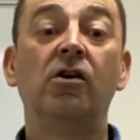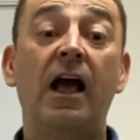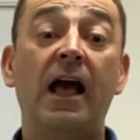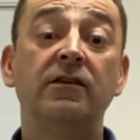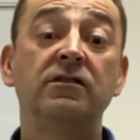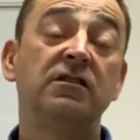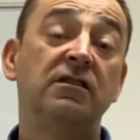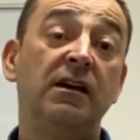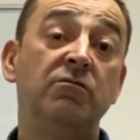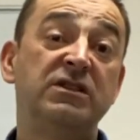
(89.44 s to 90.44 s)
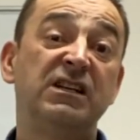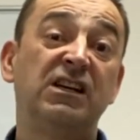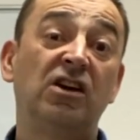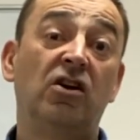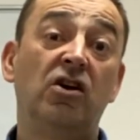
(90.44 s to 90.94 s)
and in
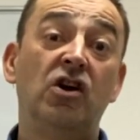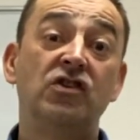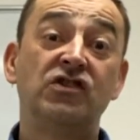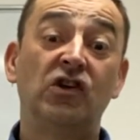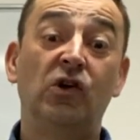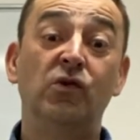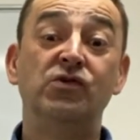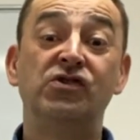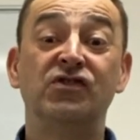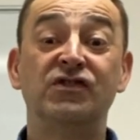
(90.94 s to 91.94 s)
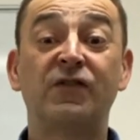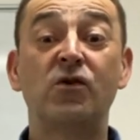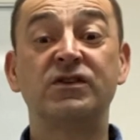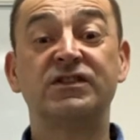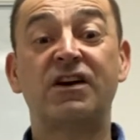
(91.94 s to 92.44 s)
particular,
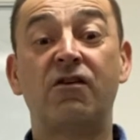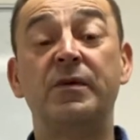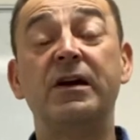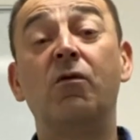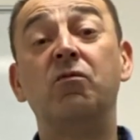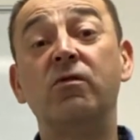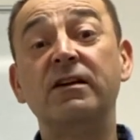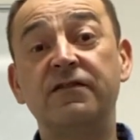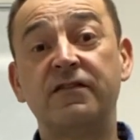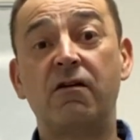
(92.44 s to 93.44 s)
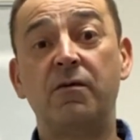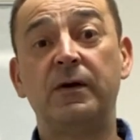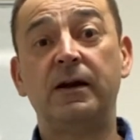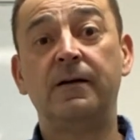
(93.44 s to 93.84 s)
solutions-focused therapy or brief therapy.